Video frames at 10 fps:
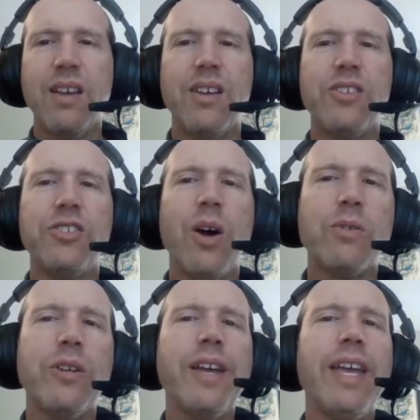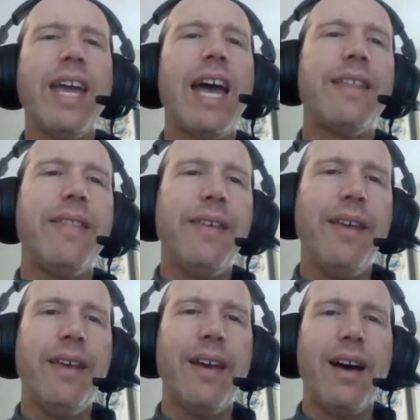So looking at
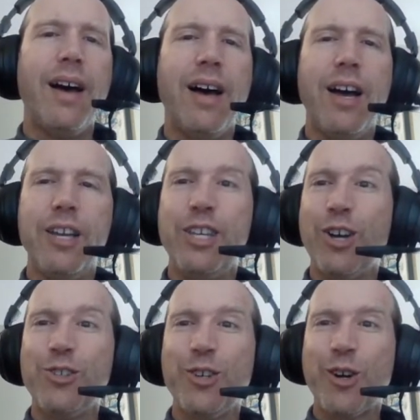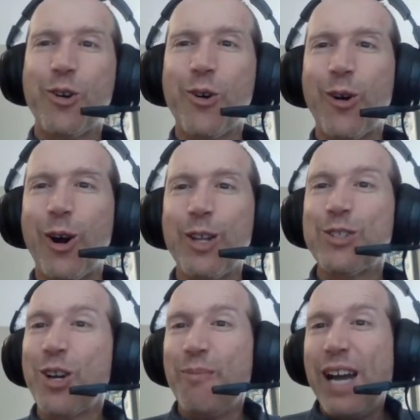the Yalta Accord, let's
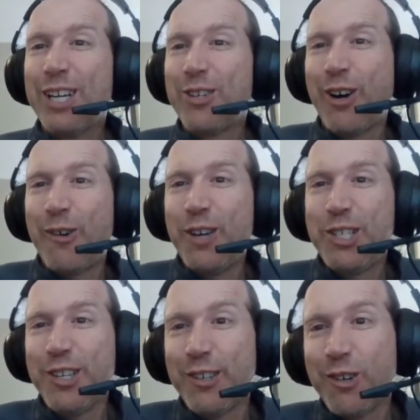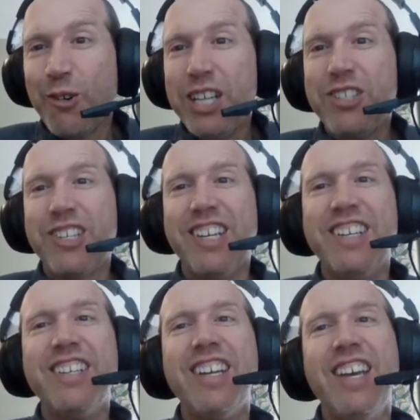go back to our original question.
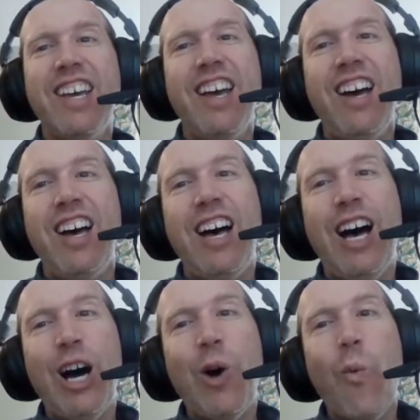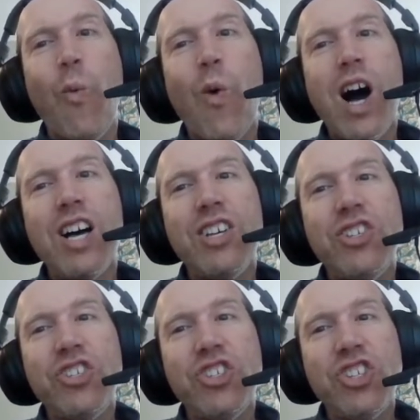
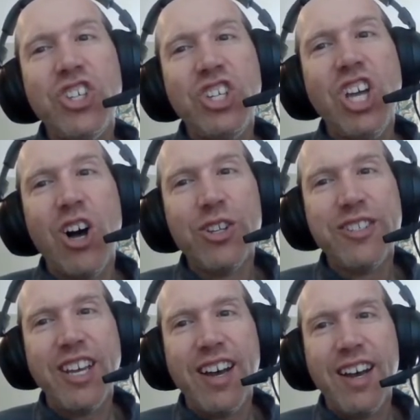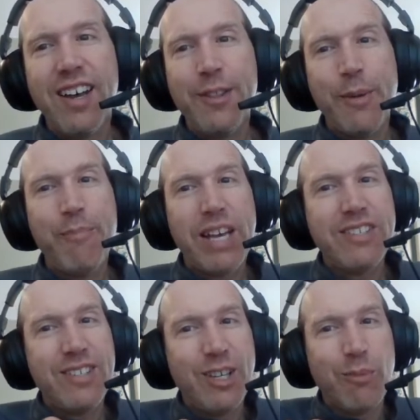Was Yalta the
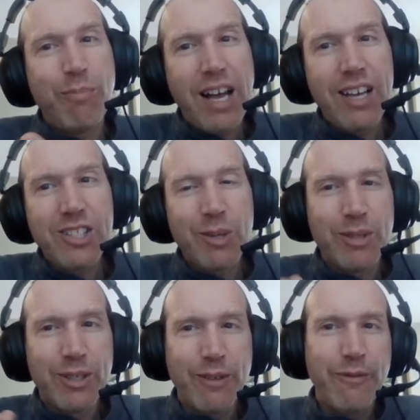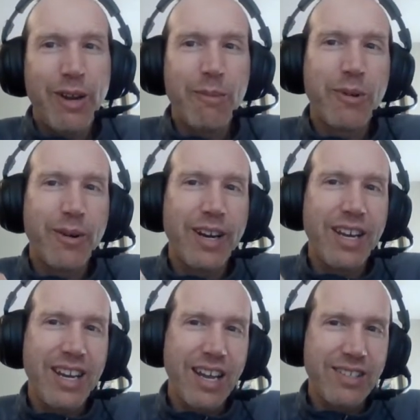best deal possible in
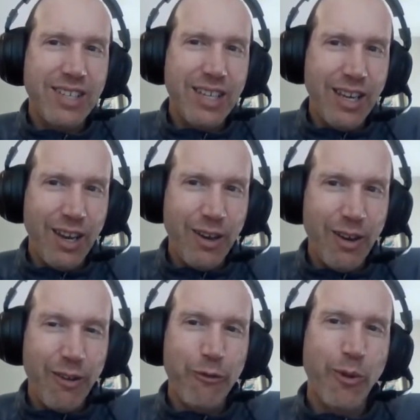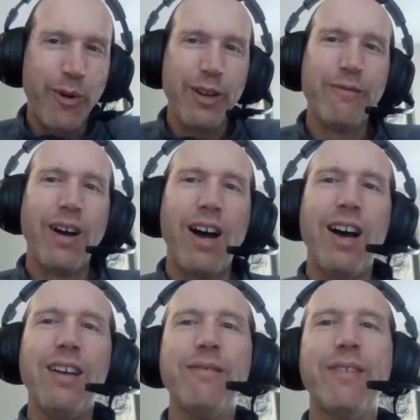February
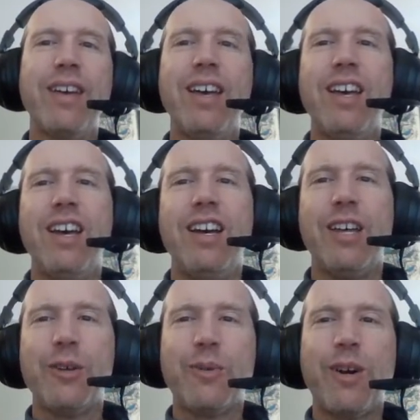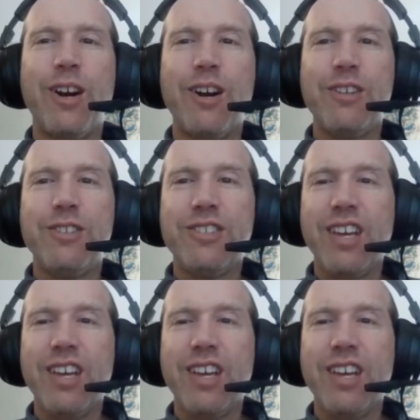1945? In other words,